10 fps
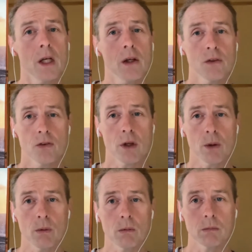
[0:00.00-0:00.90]

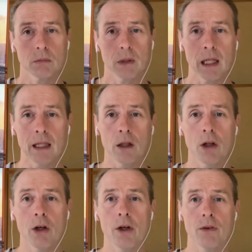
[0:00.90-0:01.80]
So I
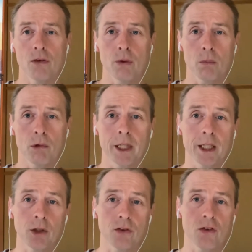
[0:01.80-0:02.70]
learnt some really
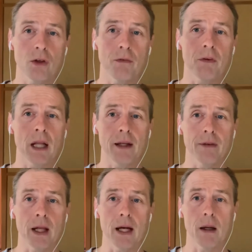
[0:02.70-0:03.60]
good stuff like
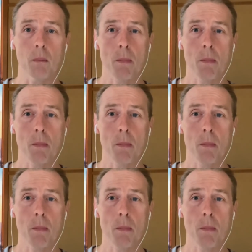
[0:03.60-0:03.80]
that.